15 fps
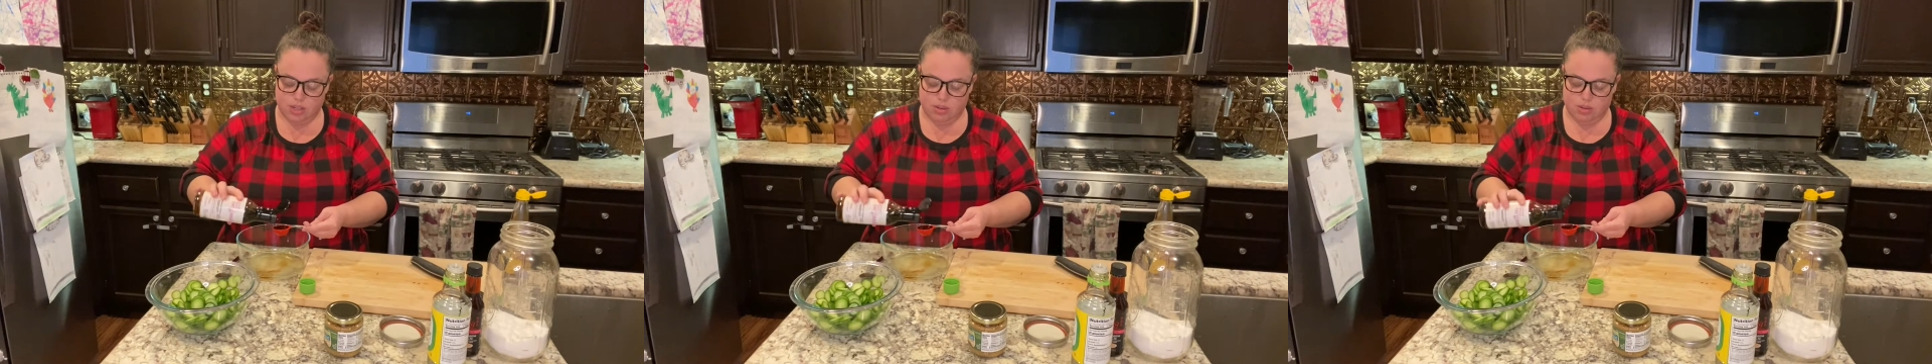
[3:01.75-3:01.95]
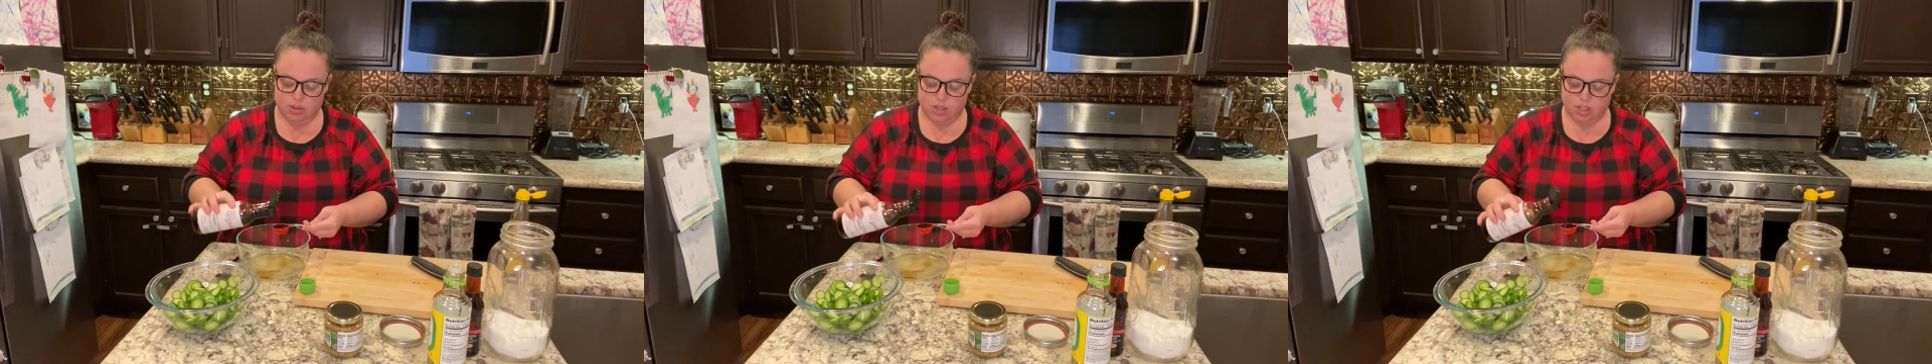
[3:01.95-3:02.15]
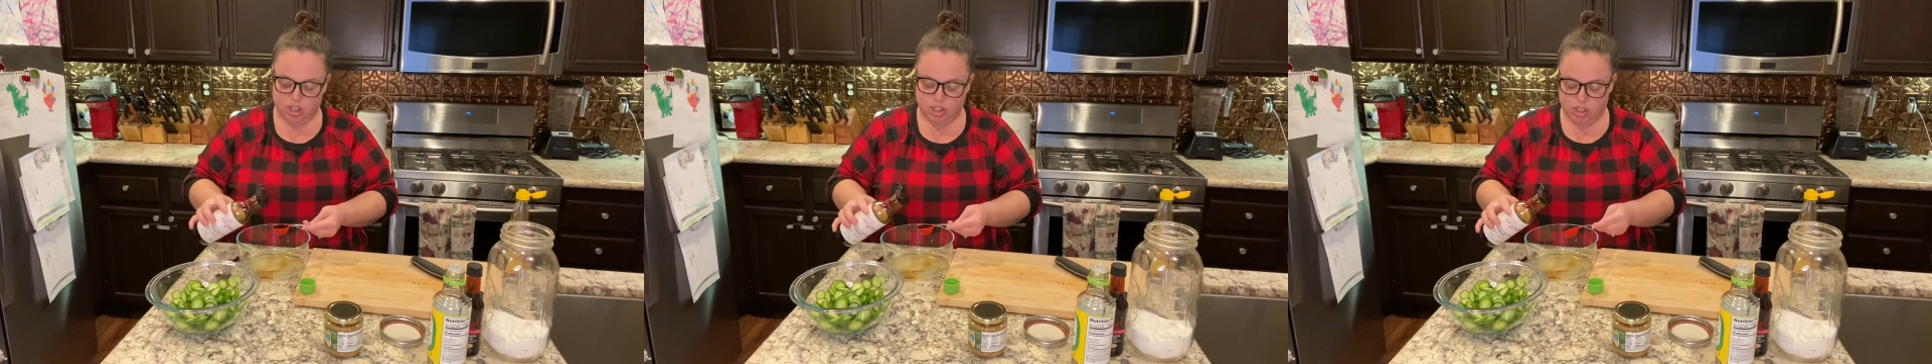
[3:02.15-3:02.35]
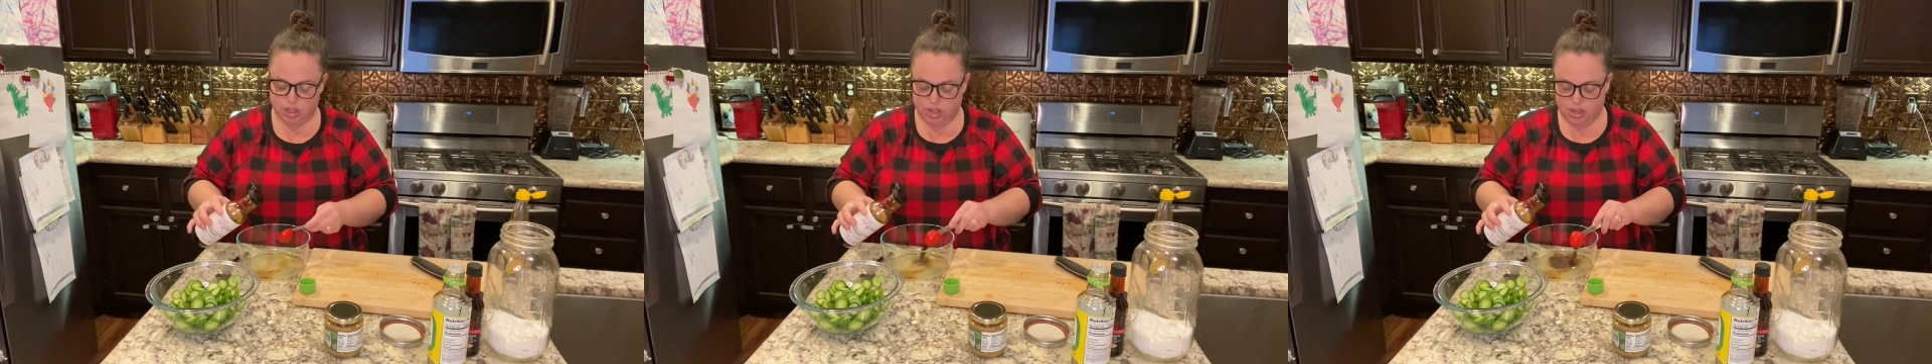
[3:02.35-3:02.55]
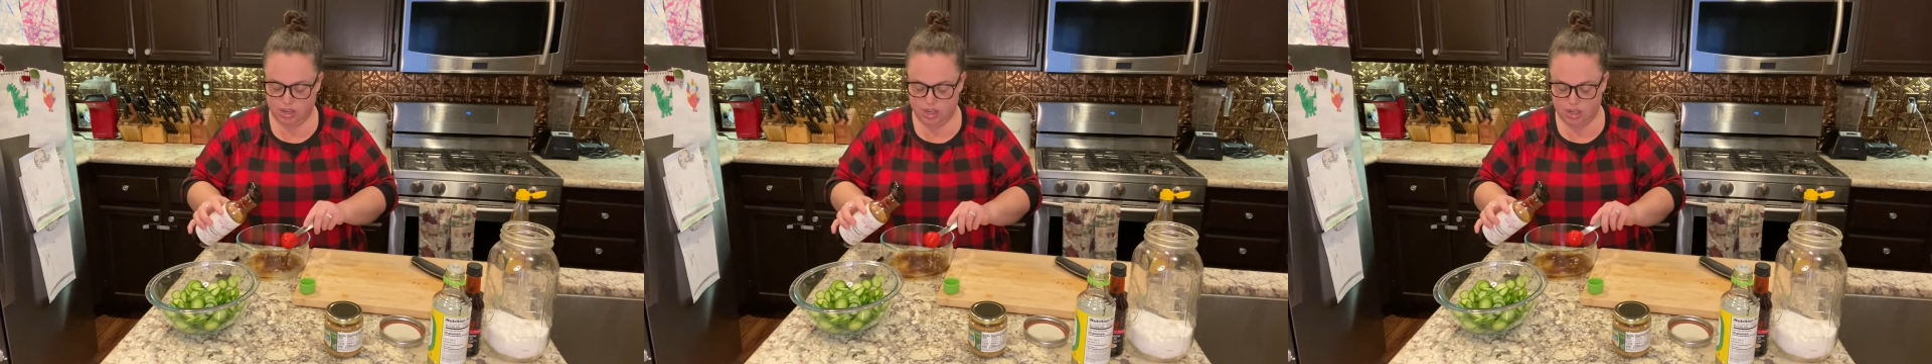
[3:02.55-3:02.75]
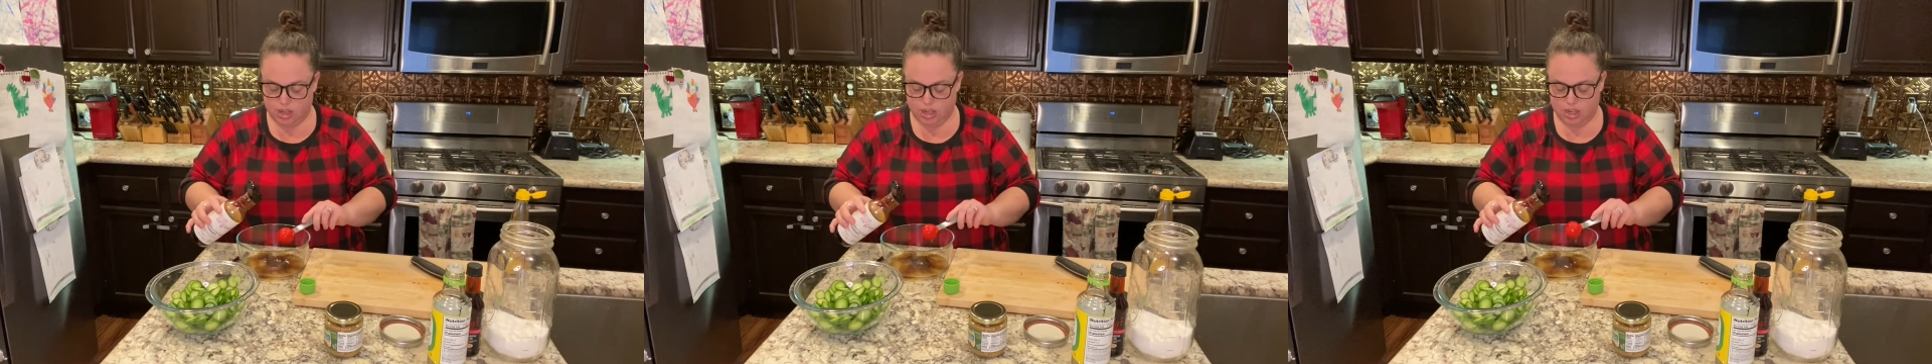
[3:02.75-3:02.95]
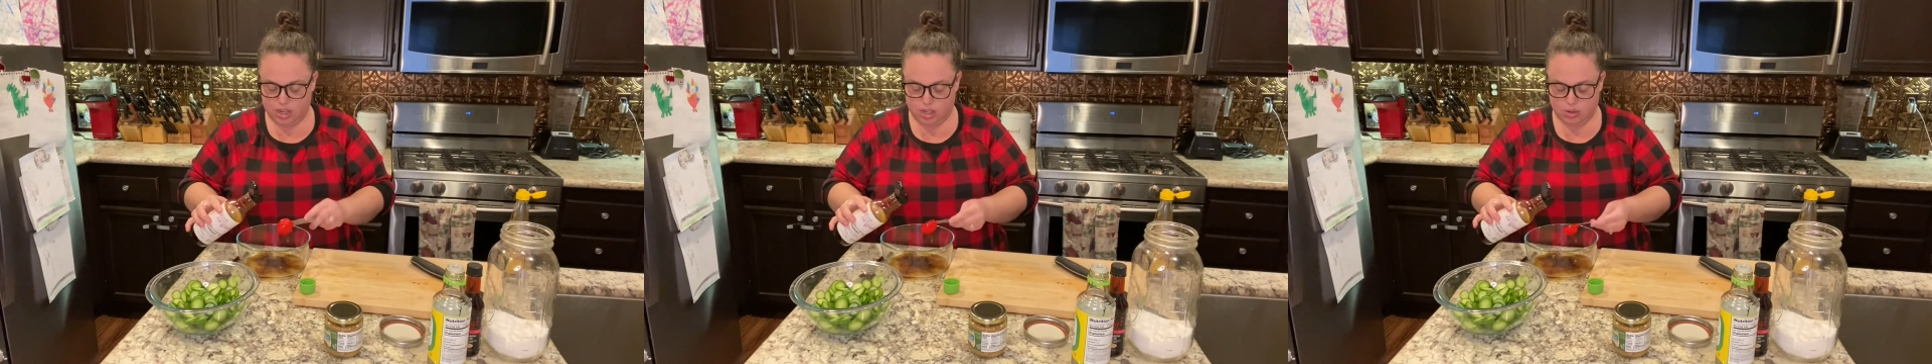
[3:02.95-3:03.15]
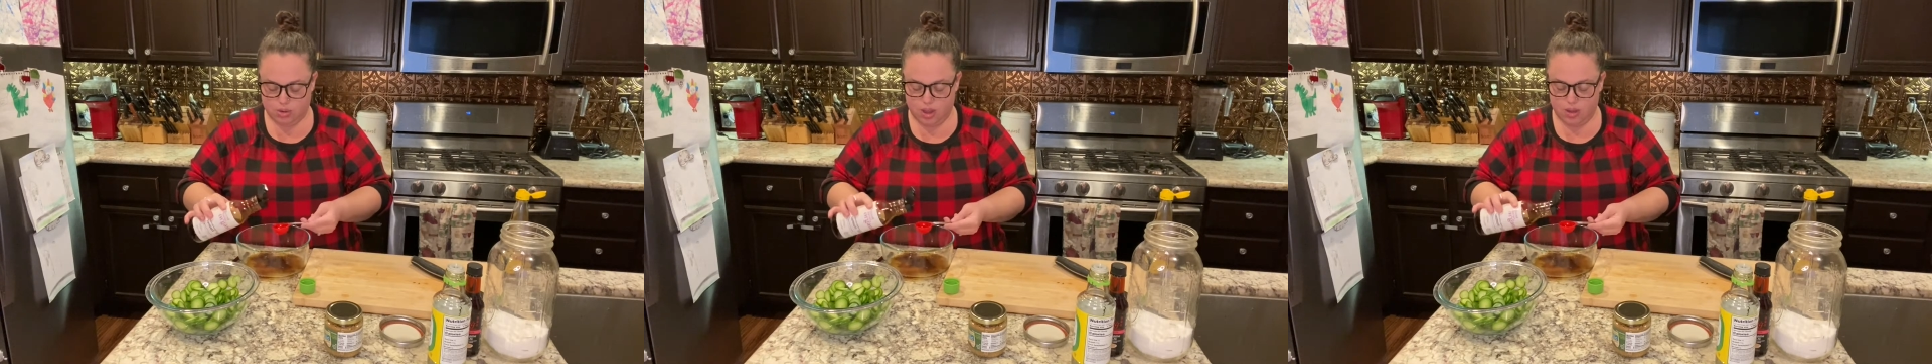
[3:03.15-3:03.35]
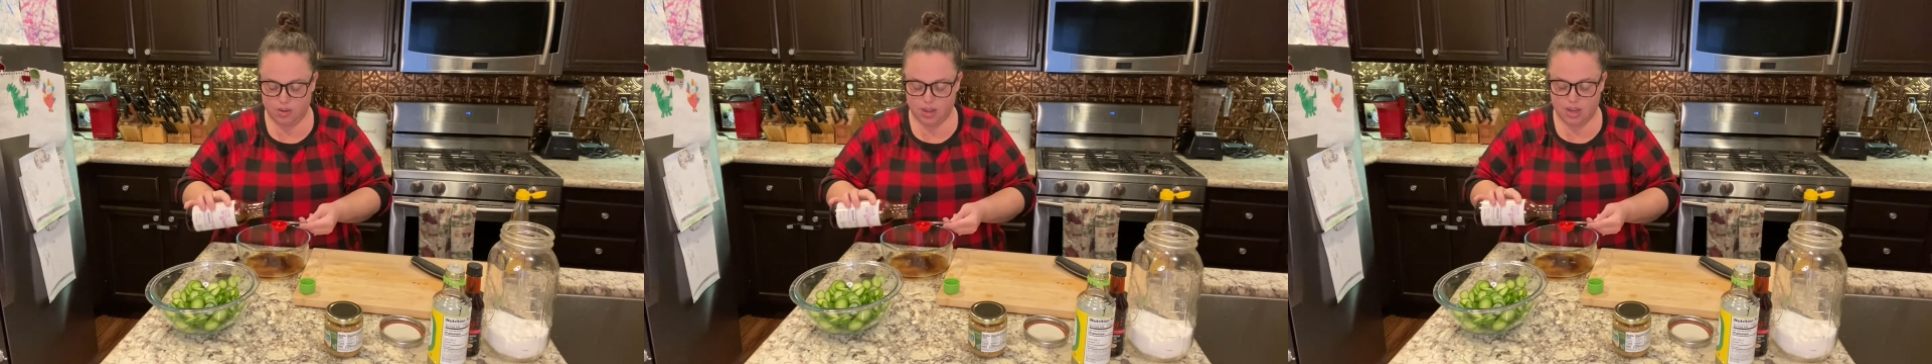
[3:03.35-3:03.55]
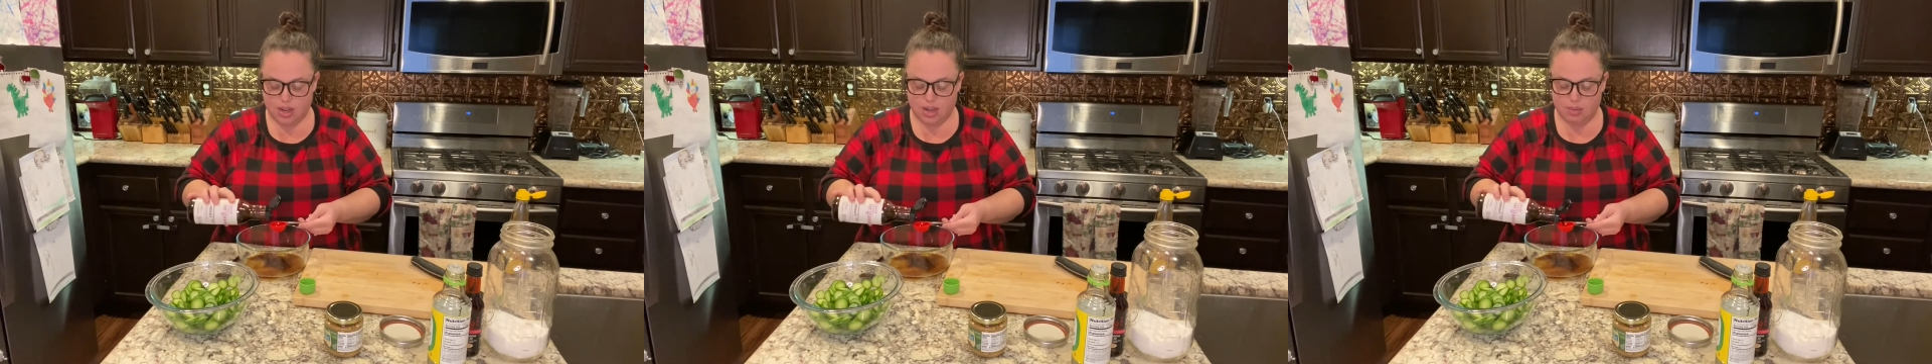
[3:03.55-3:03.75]
the sugar and you're going to do
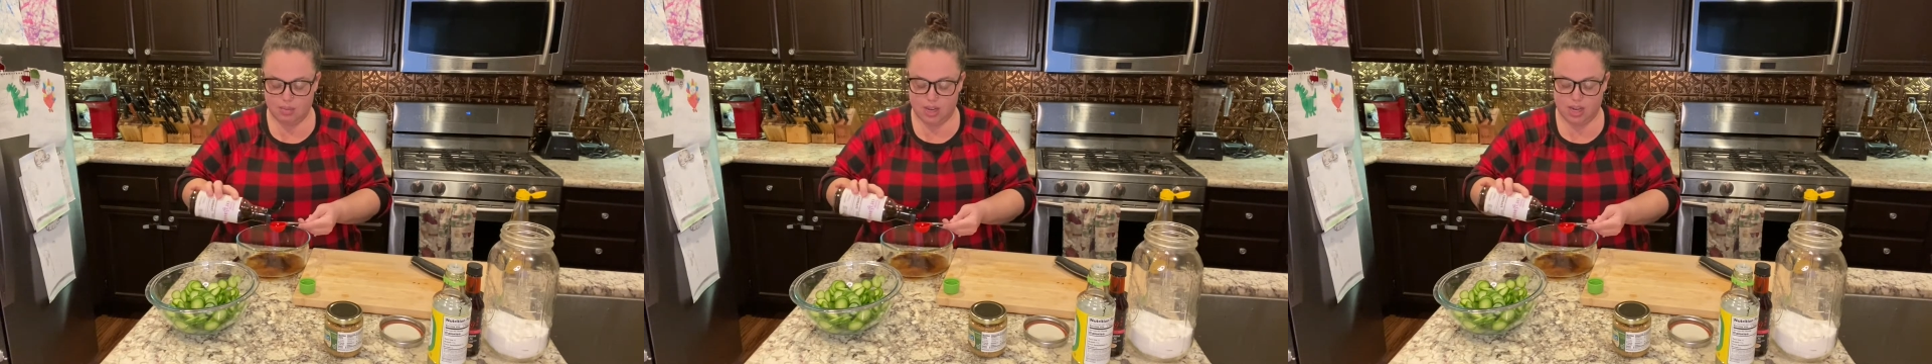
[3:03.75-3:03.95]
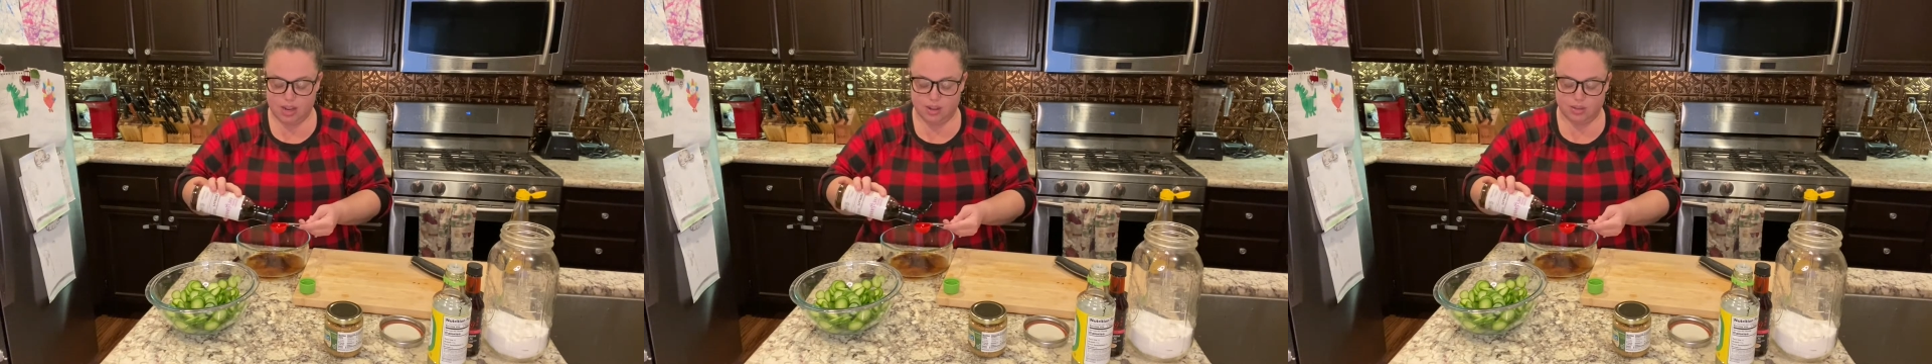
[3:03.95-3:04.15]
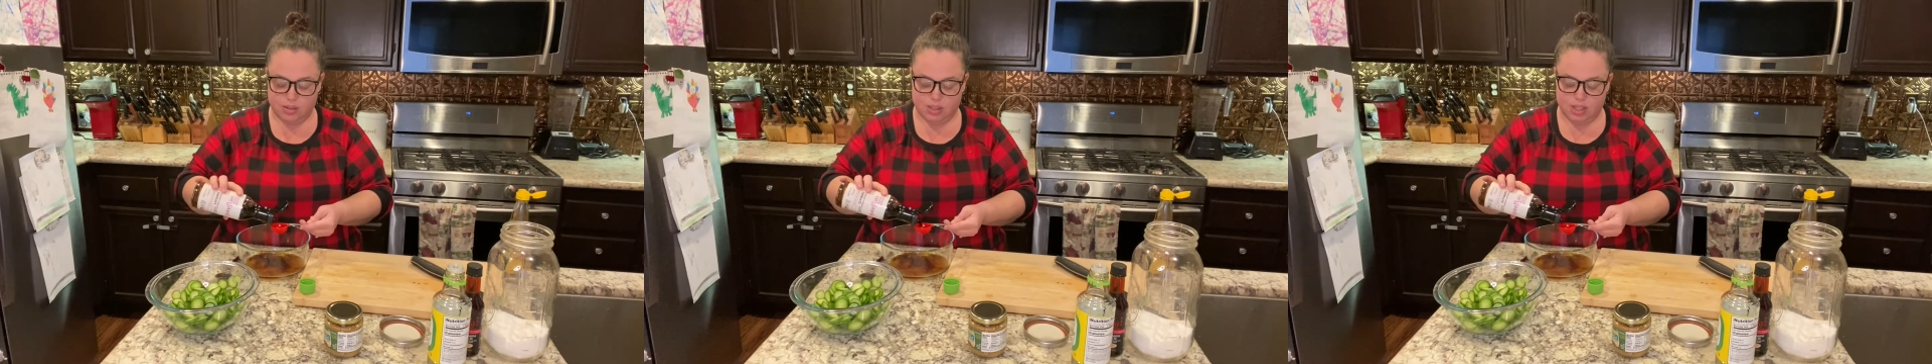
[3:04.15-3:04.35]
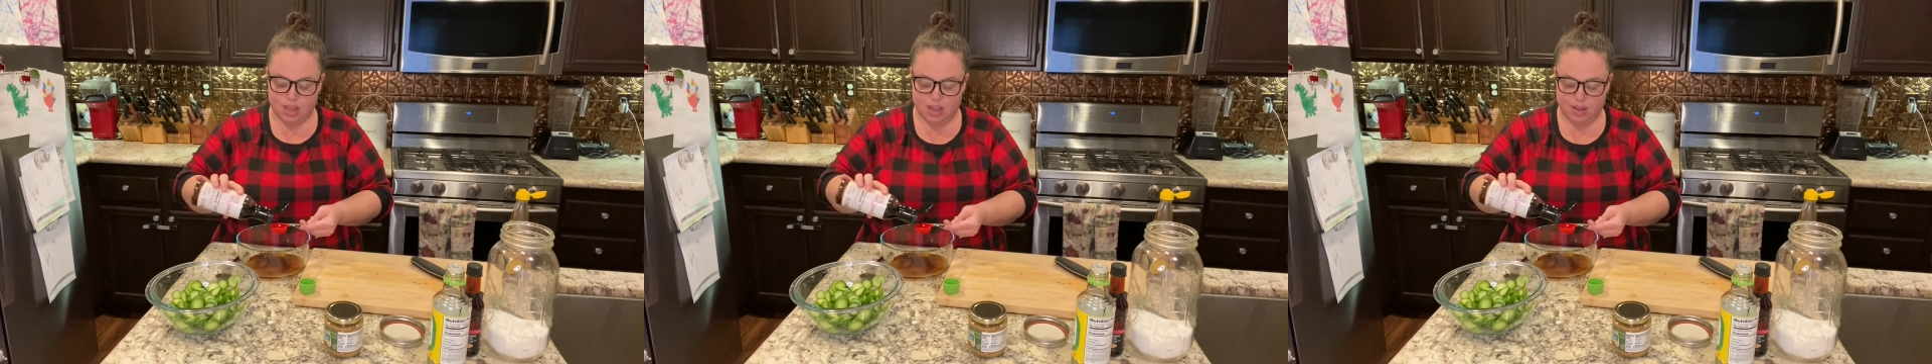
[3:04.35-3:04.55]
coconut aminos,